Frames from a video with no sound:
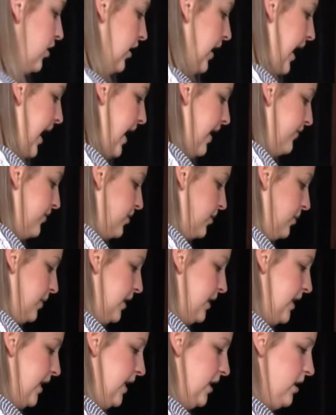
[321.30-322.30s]
half, so I'm gonna
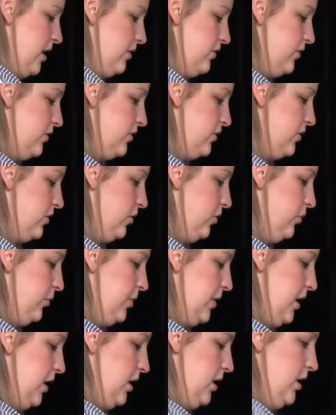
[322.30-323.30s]
take another scoop
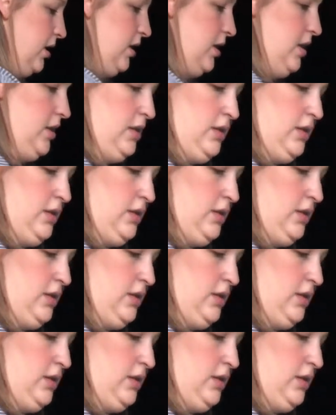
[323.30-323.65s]
here.